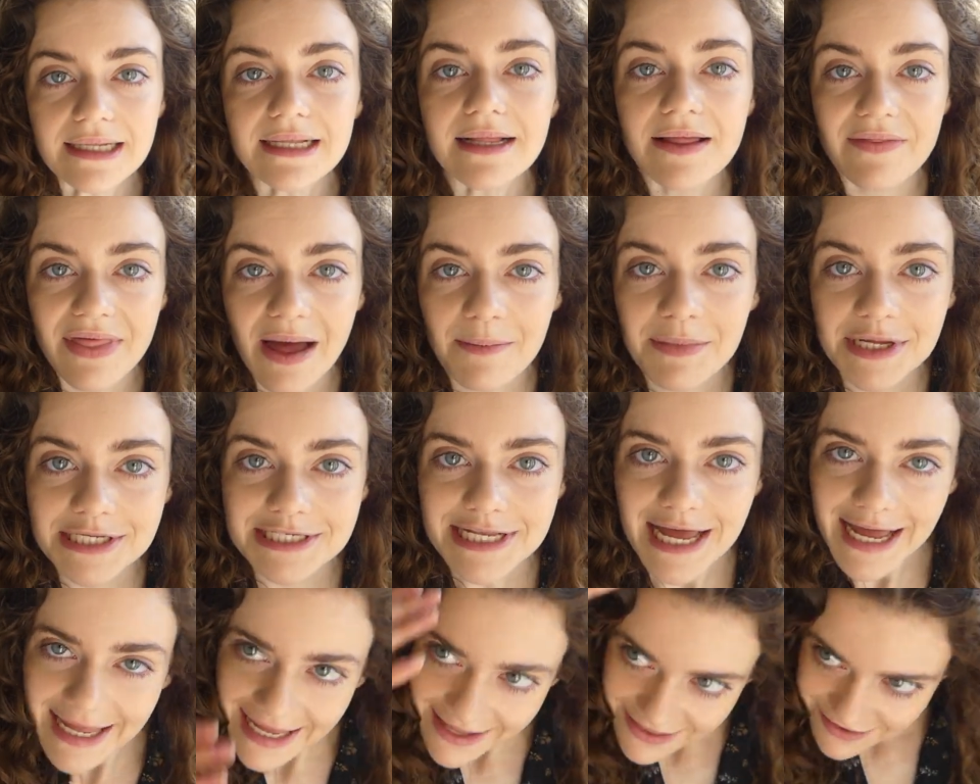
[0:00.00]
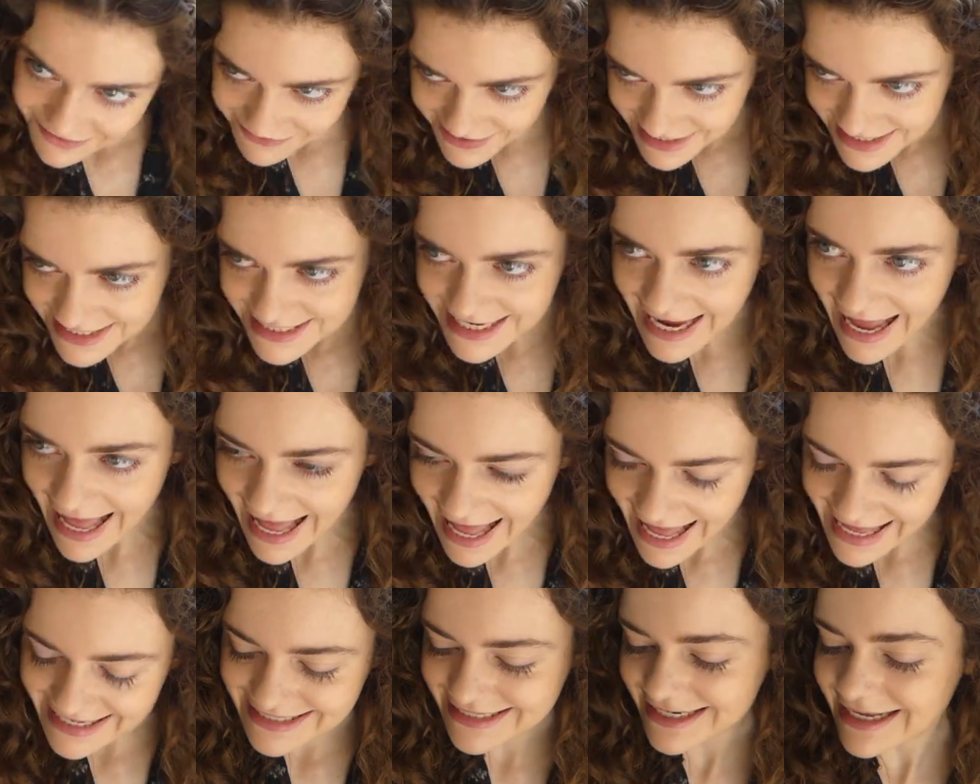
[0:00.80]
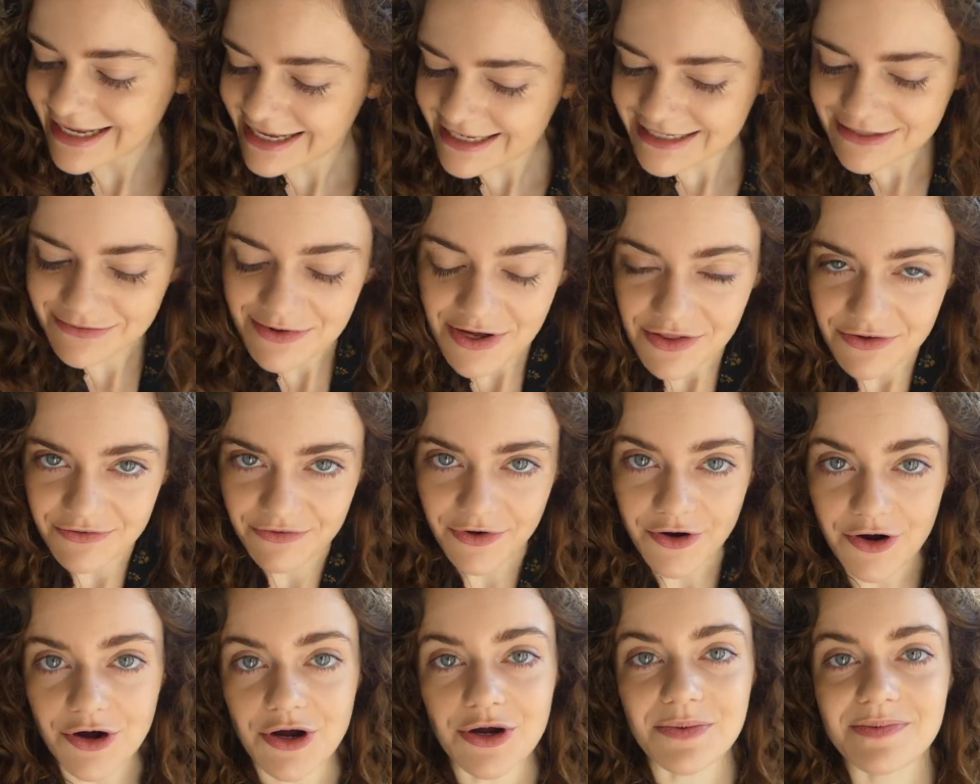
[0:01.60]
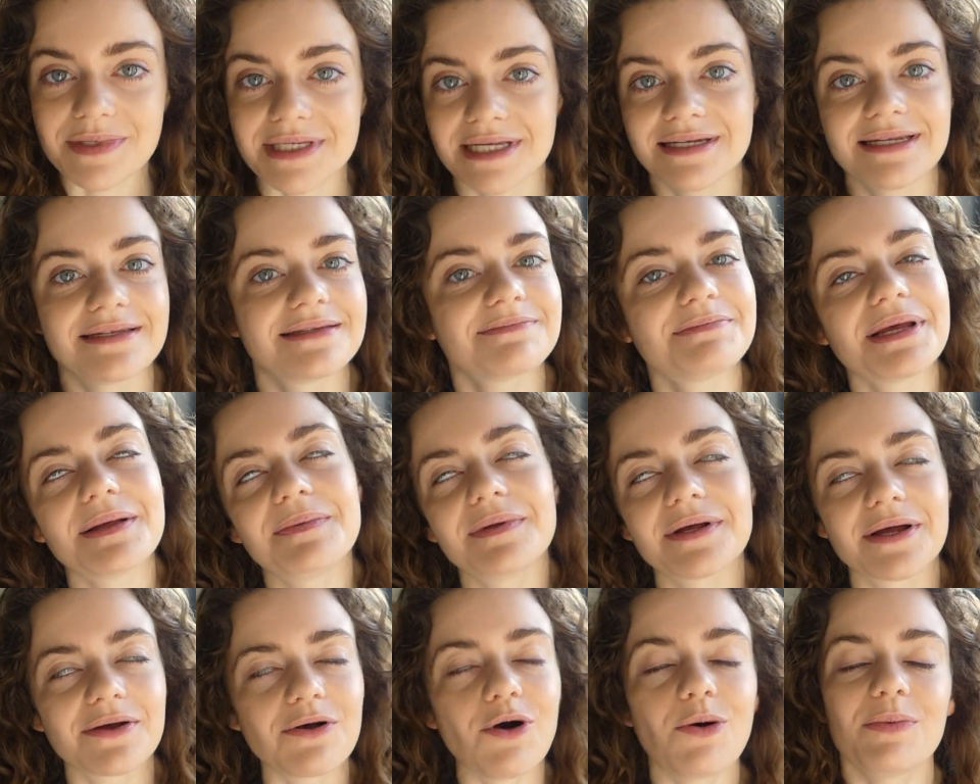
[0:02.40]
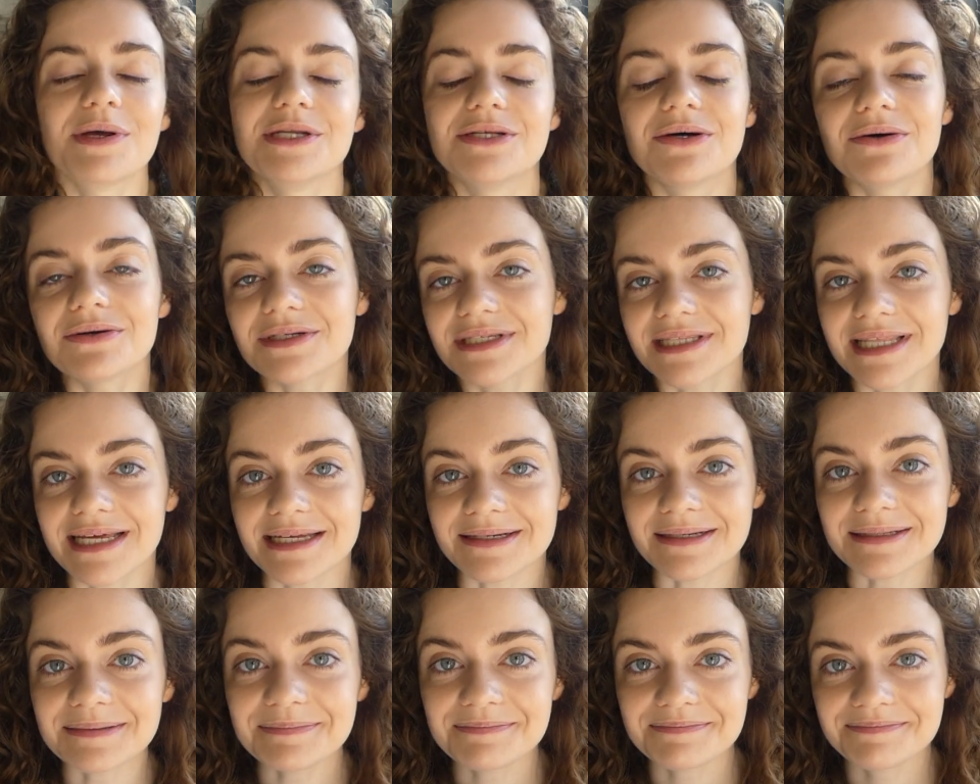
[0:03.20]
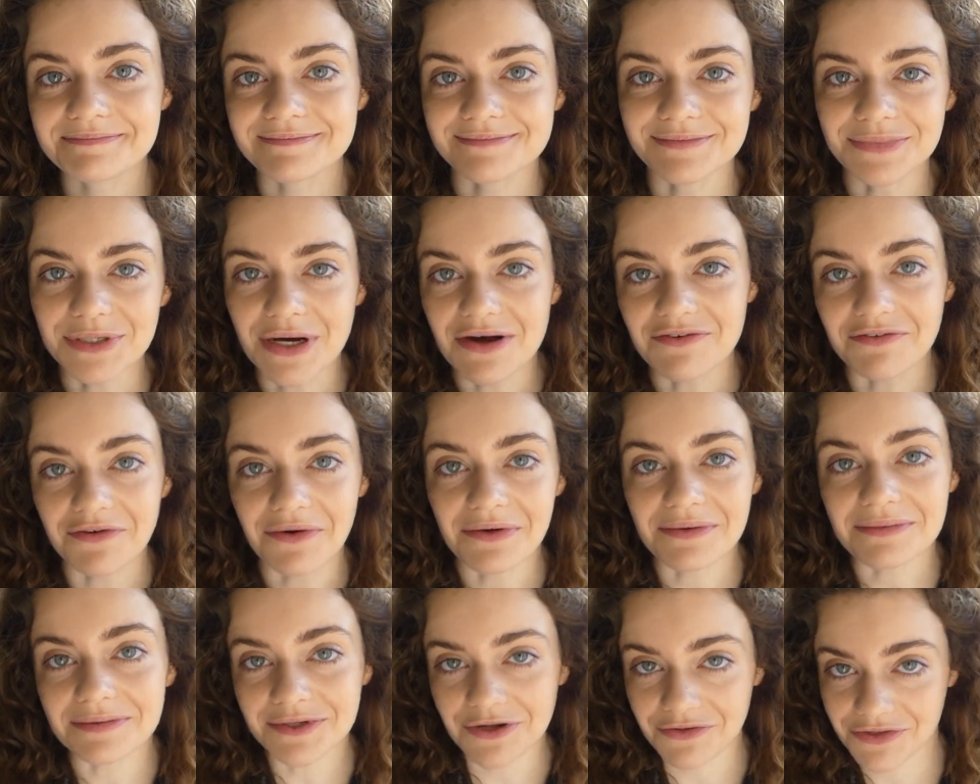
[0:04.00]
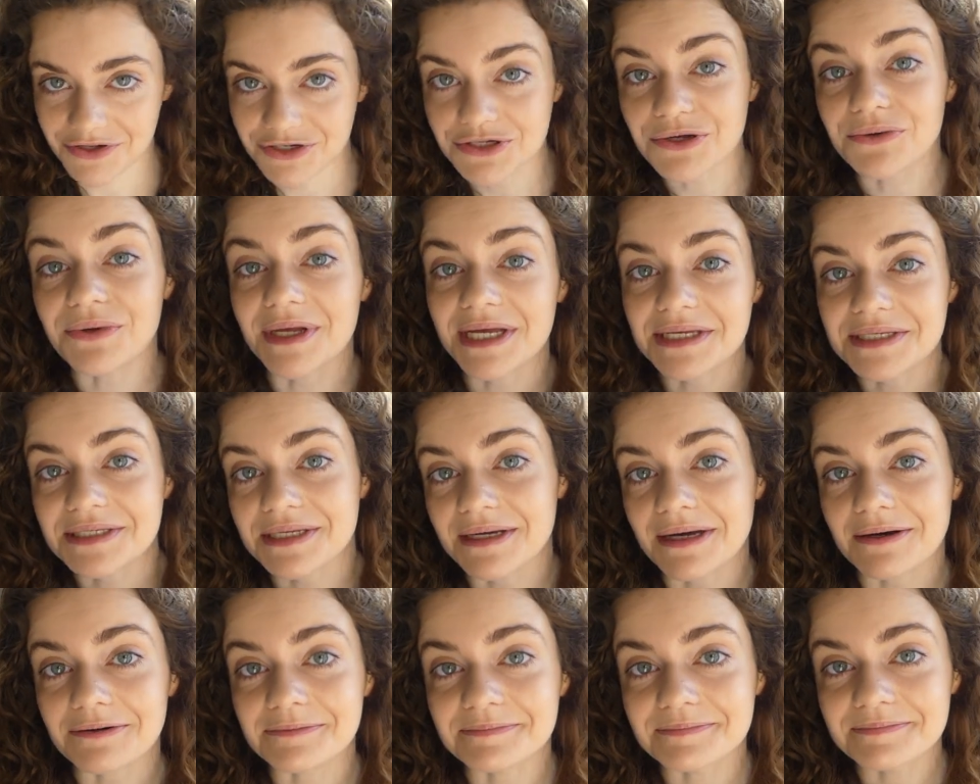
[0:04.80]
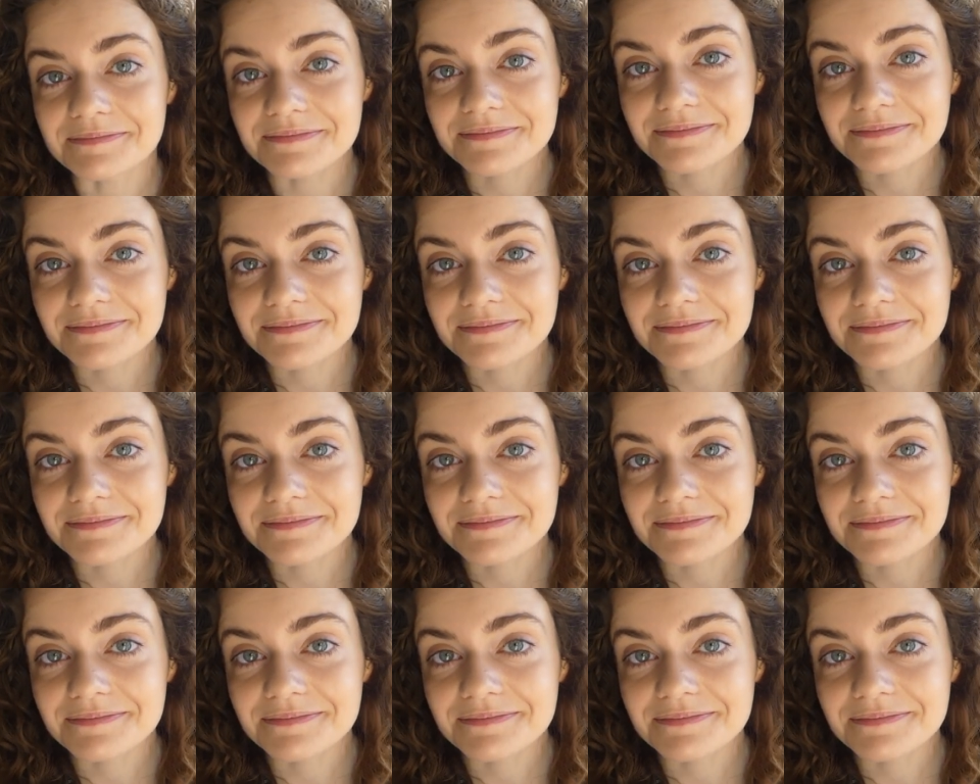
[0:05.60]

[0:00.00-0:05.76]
That means that I get the fancy hat and I get to wear the robes and people can call me doctor then. But I've got another two years to go.